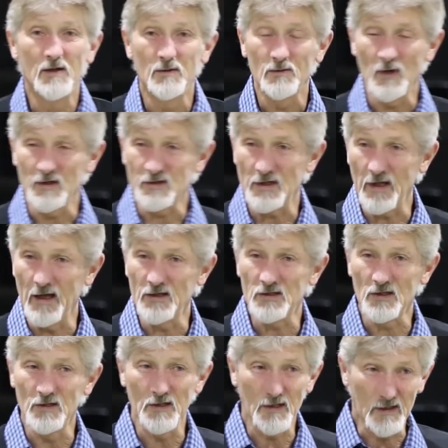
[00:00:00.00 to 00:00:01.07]

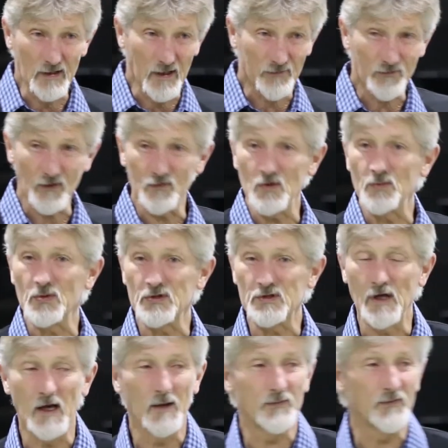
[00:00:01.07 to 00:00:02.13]
Residential, you can get
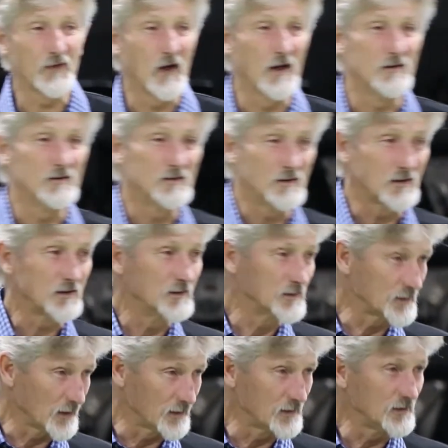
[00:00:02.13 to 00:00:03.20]
50% up front and you can
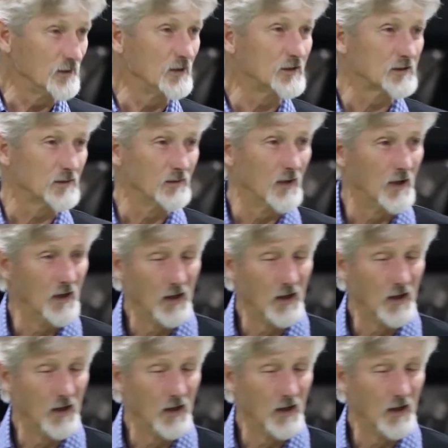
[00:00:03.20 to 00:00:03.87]
start doing some,